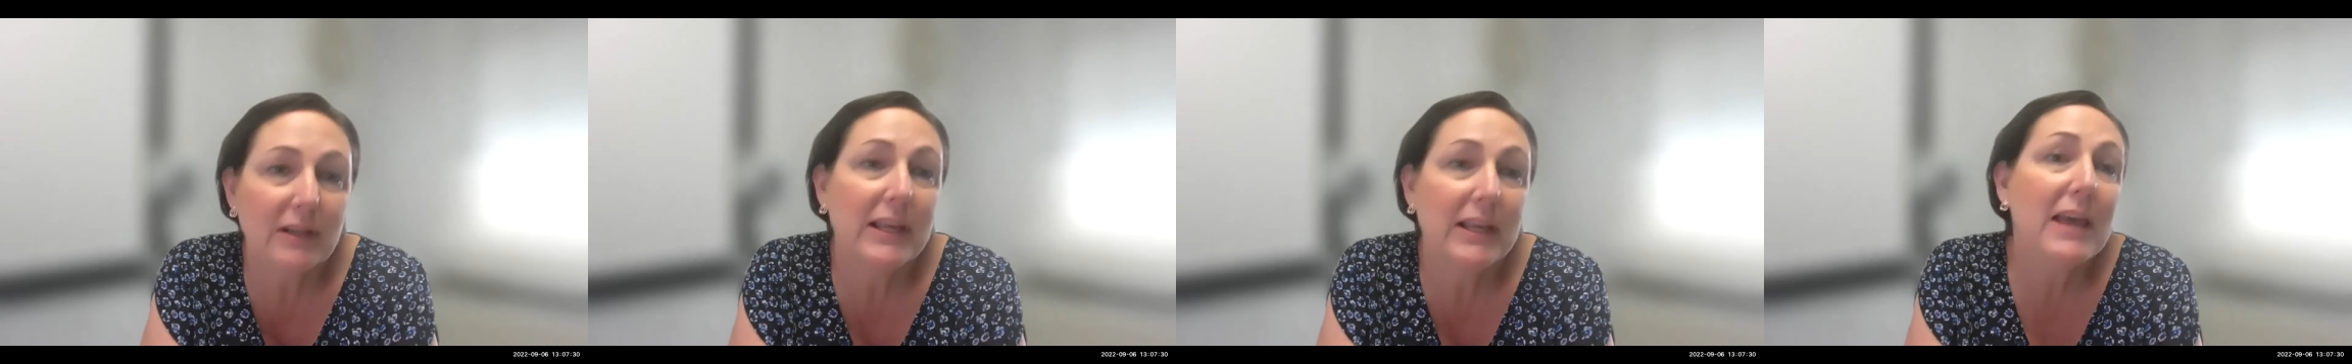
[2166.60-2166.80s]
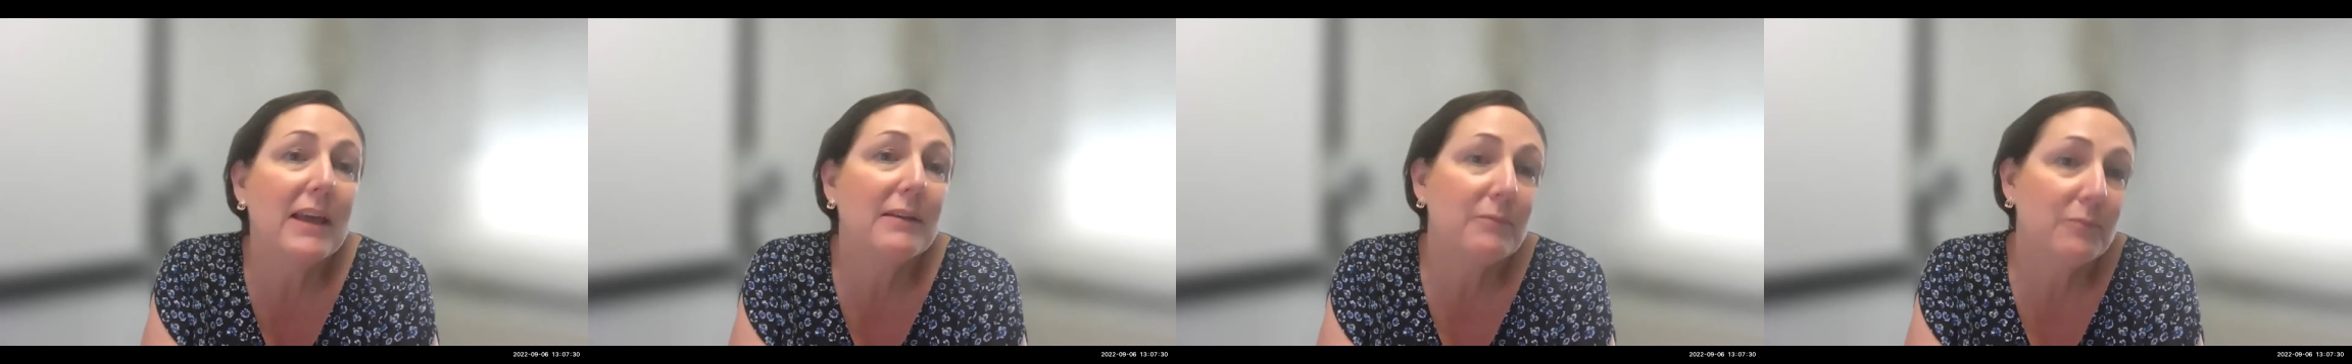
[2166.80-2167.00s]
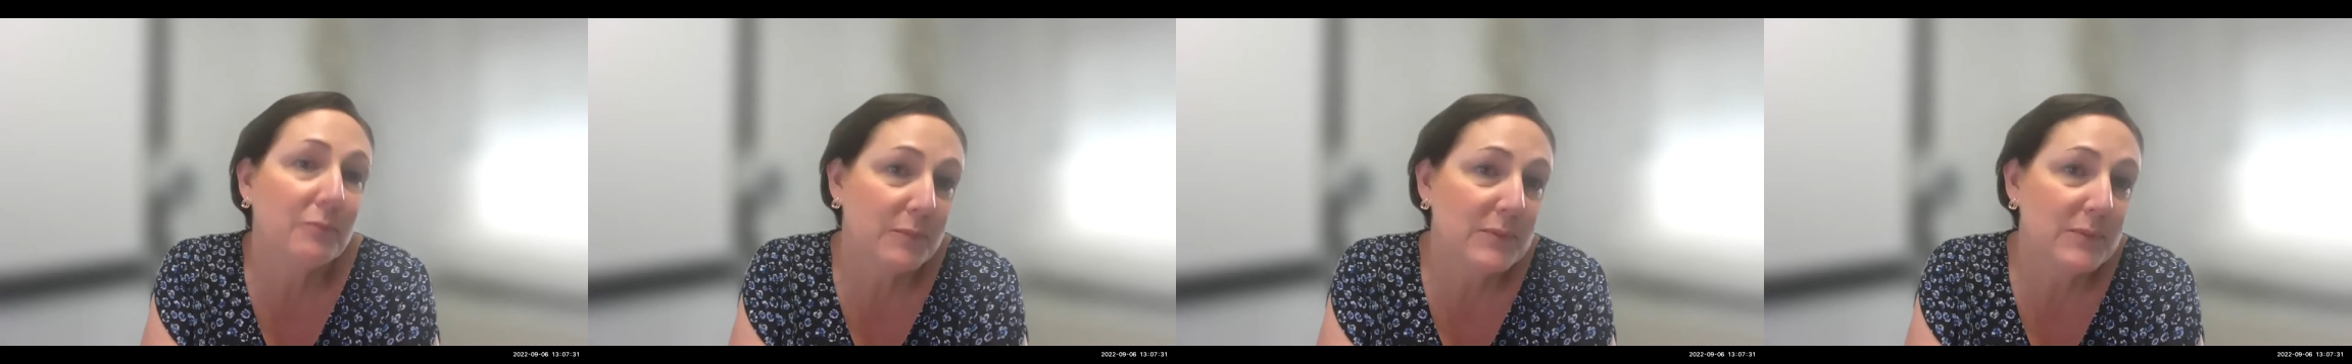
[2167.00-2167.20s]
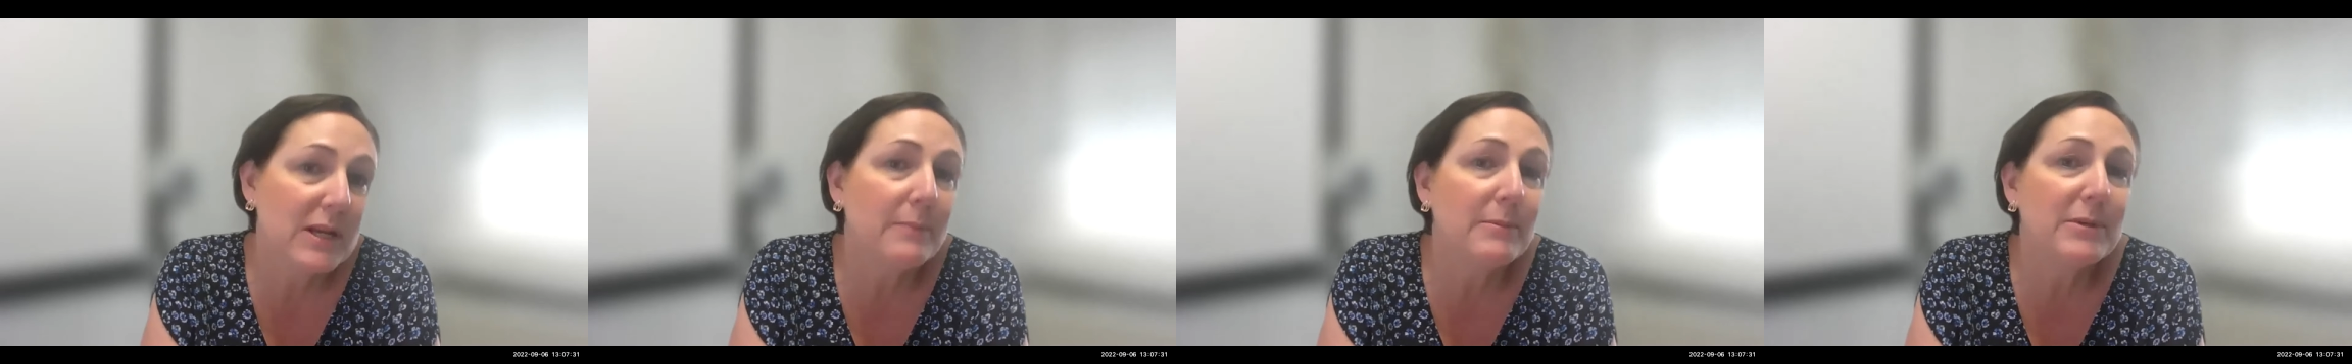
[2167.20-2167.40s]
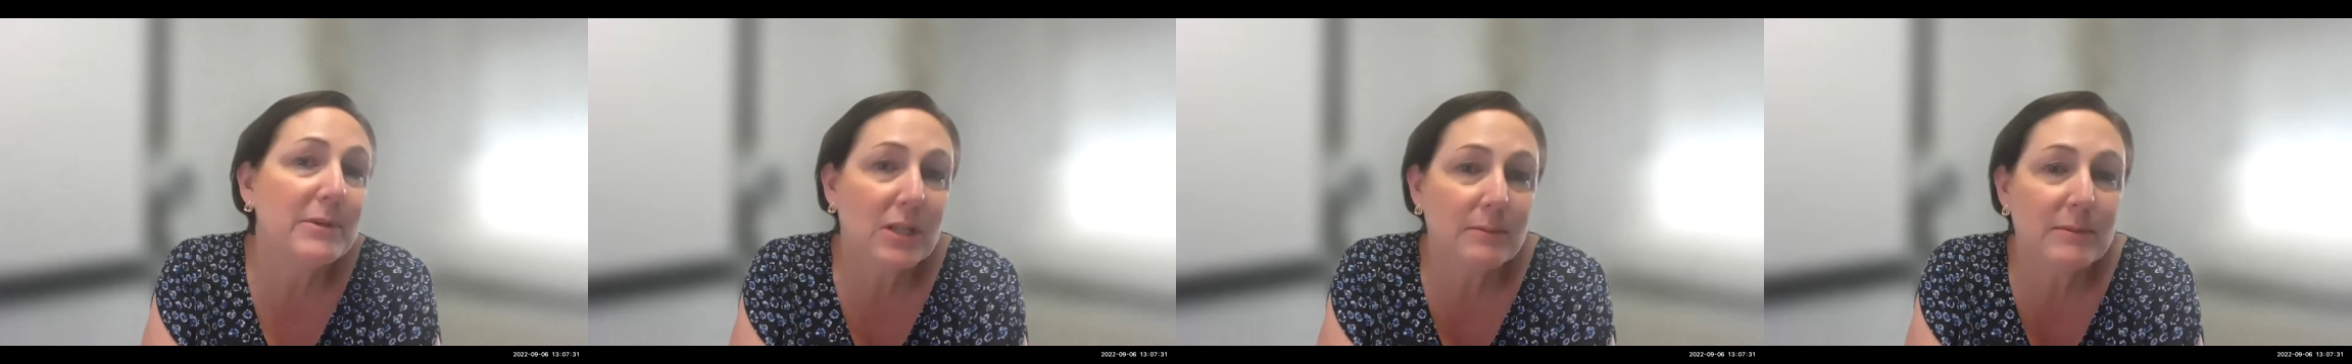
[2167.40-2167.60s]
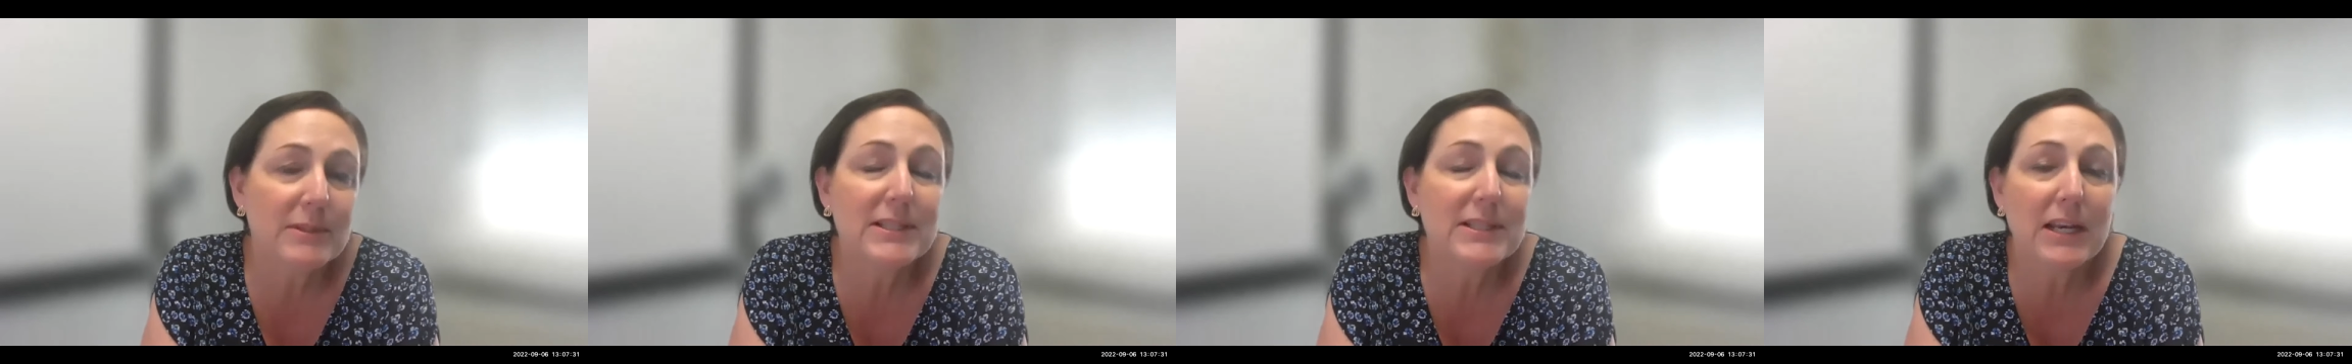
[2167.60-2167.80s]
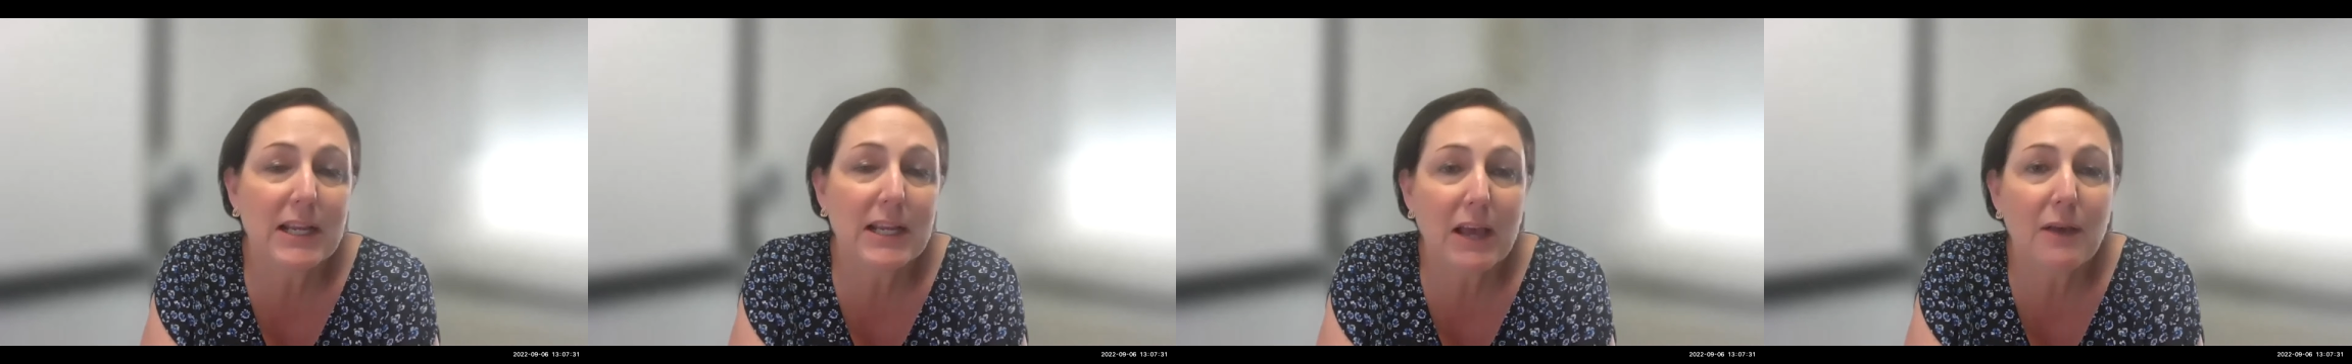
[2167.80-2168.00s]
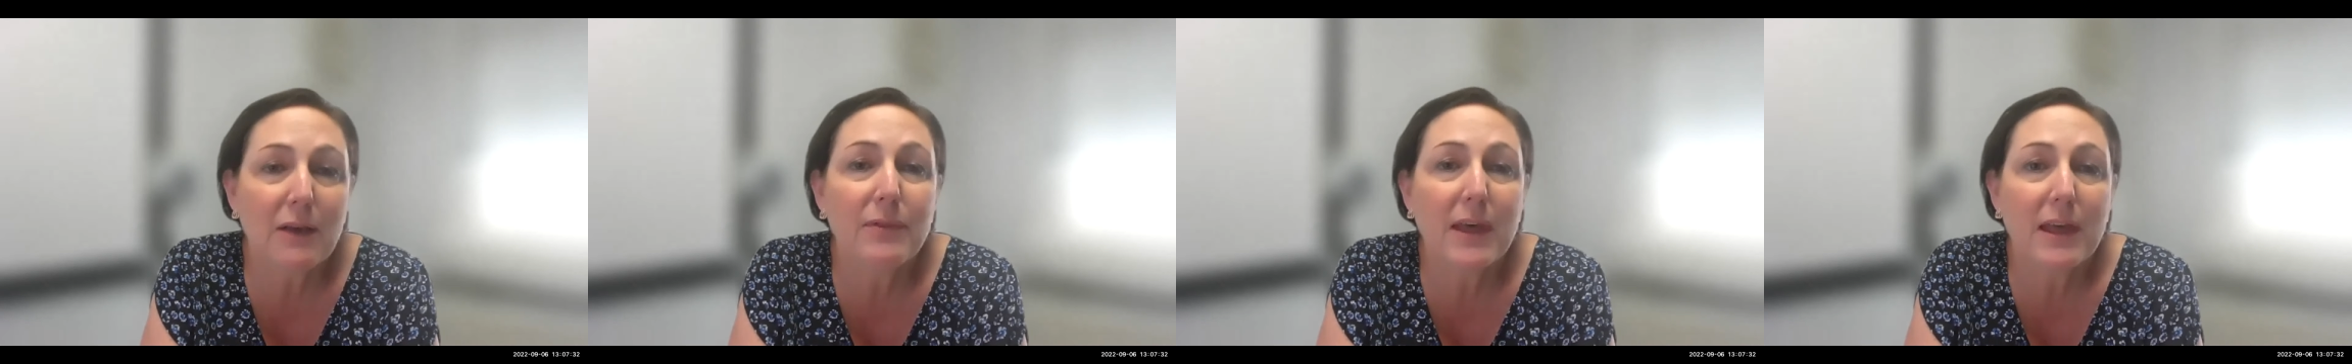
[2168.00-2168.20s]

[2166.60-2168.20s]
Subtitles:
again, Debbie's going to be sending out